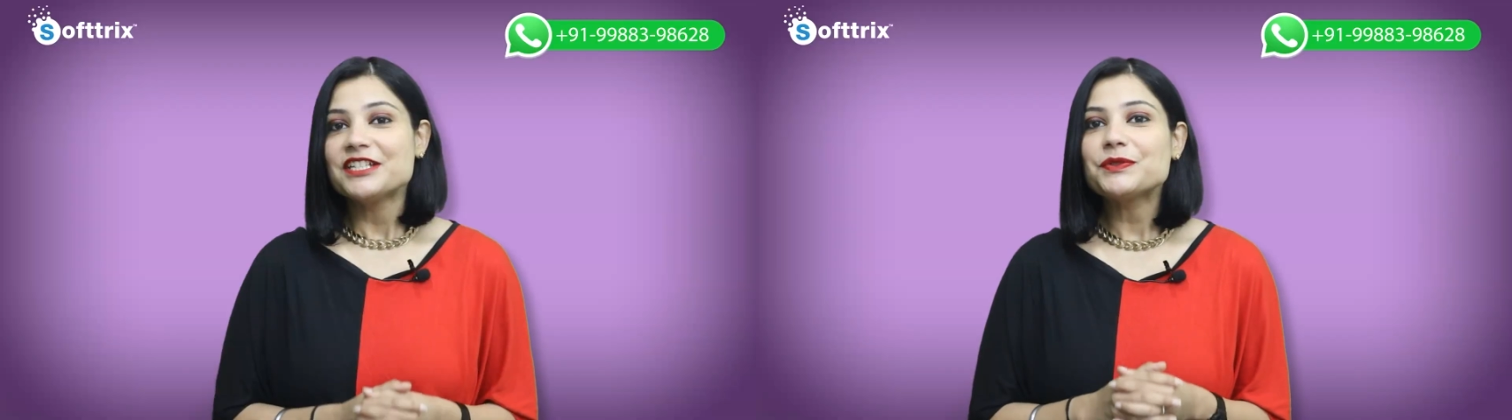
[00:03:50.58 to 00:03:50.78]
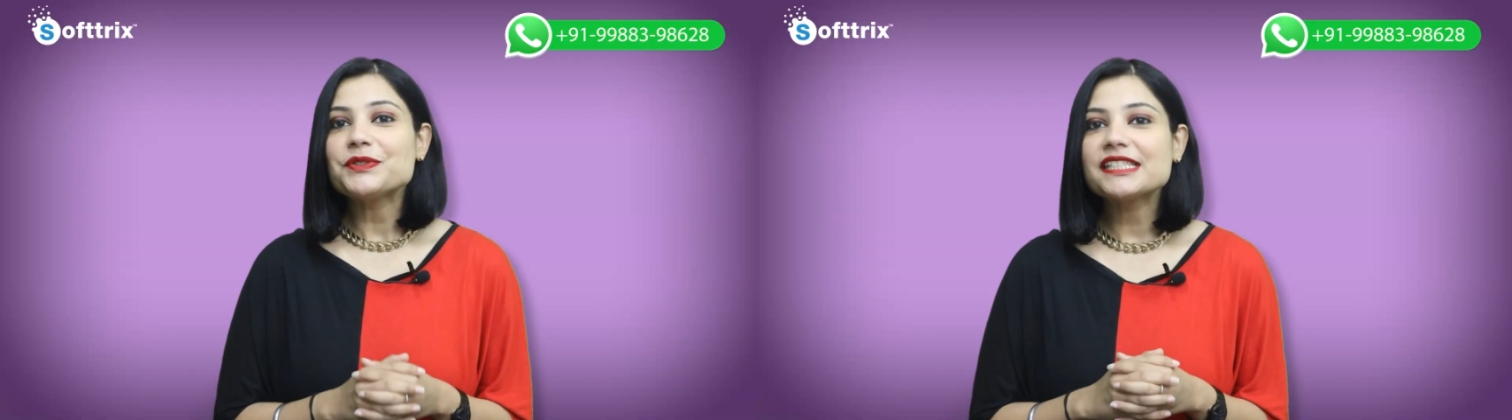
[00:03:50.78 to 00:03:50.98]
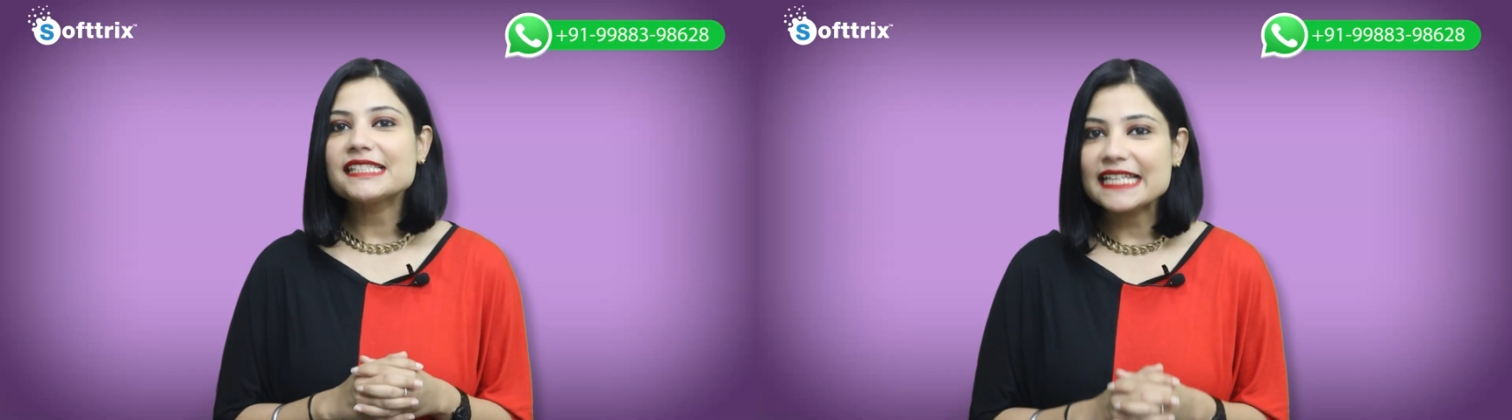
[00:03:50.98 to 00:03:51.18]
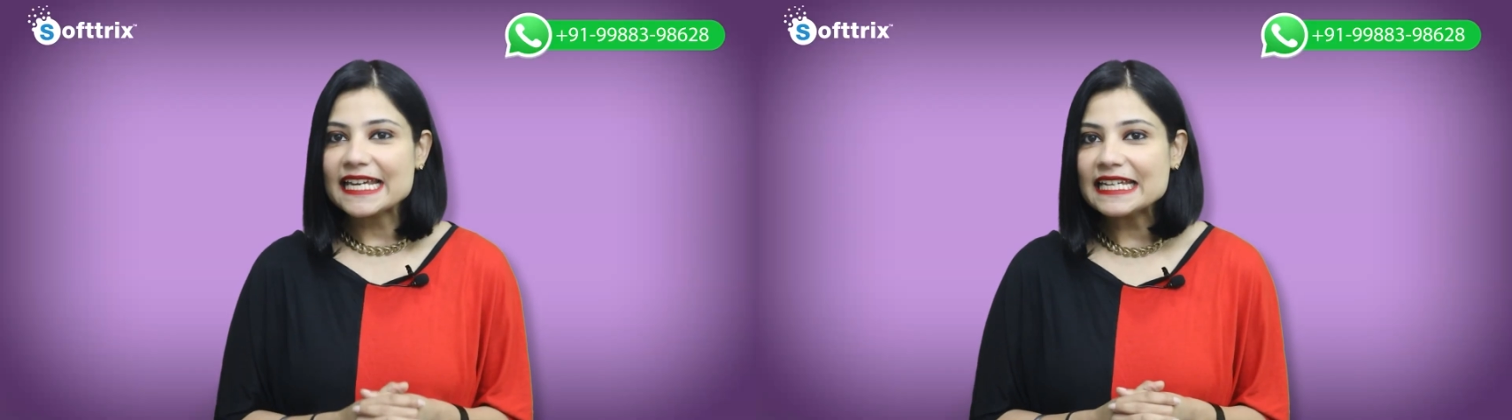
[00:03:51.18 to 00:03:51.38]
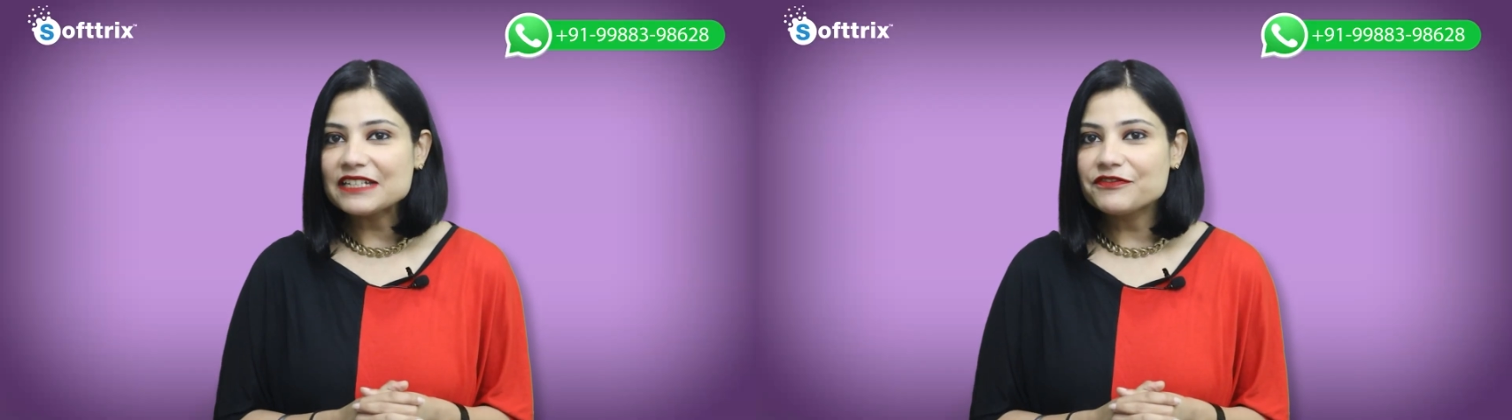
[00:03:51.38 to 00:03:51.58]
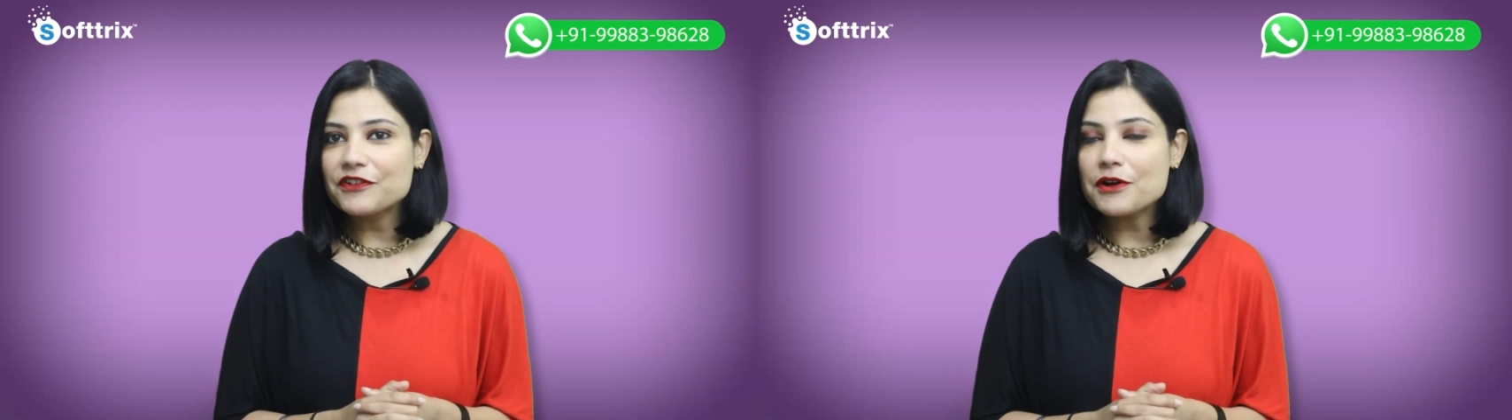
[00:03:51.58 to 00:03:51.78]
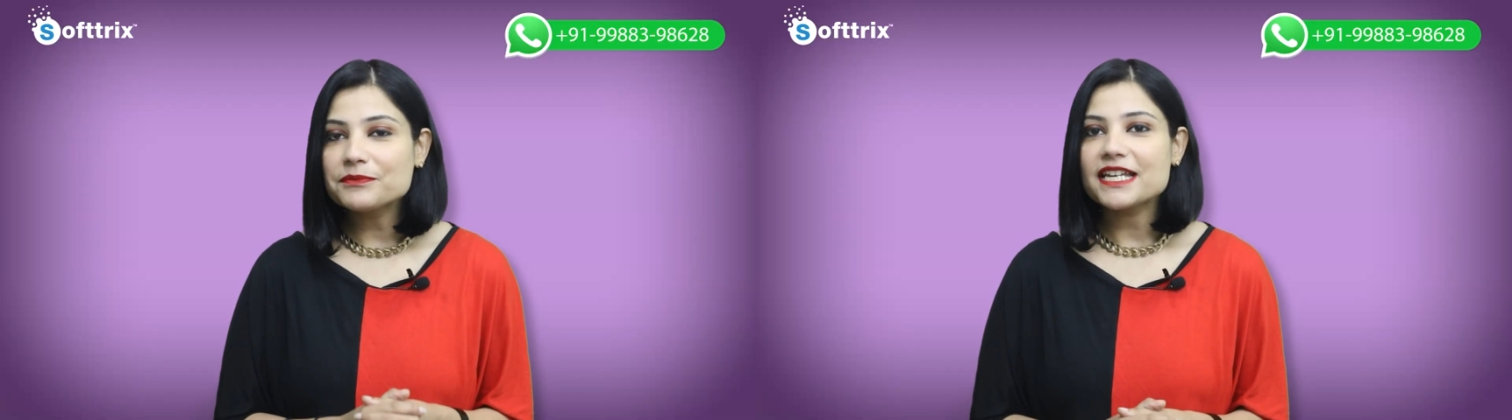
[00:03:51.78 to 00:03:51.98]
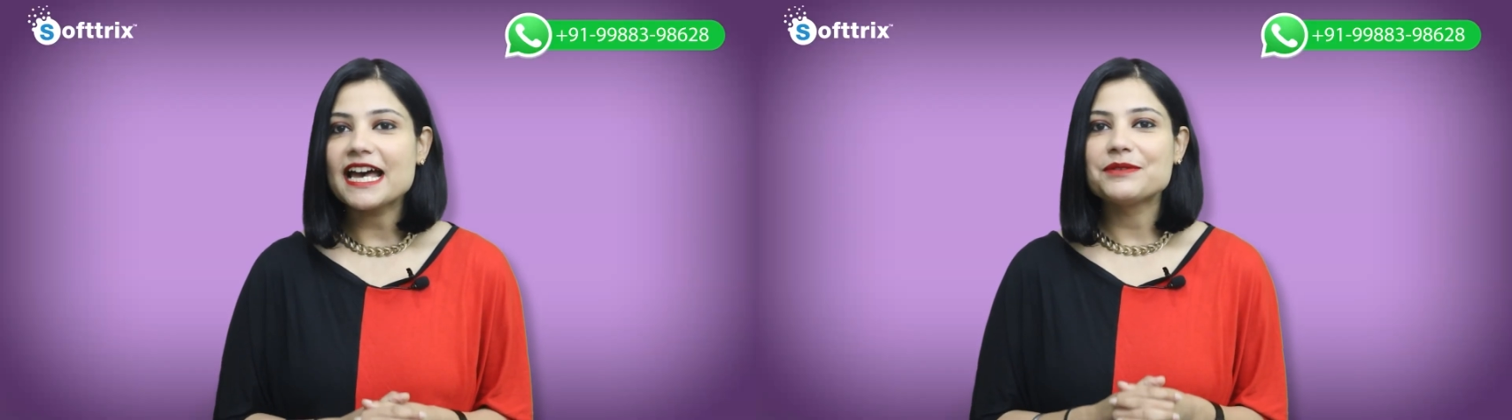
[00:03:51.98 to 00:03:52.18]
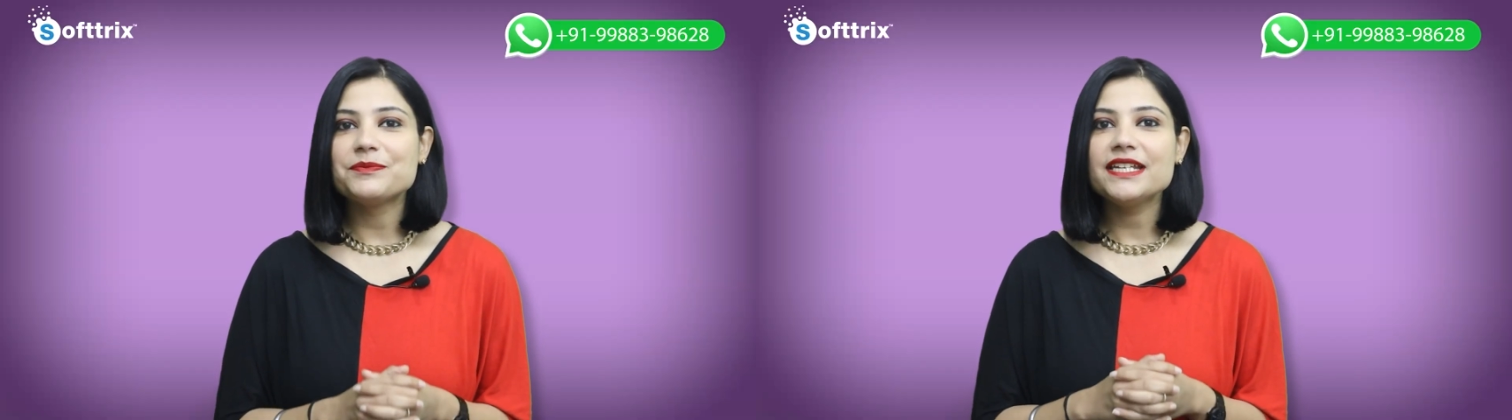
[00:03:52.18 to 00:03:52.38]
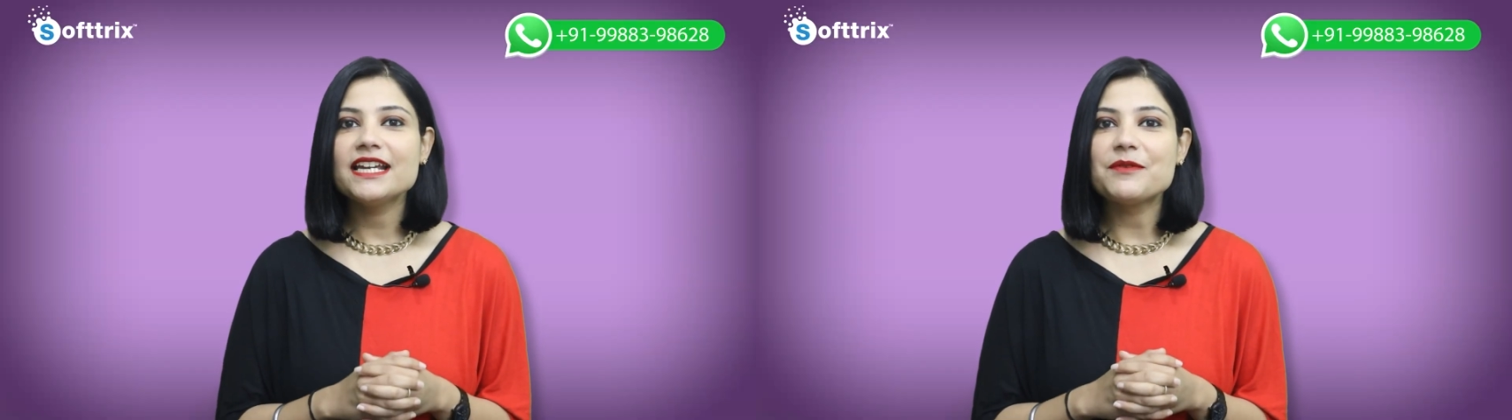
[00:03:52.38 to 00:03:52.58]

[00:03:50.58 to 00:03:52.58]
To stay informed and be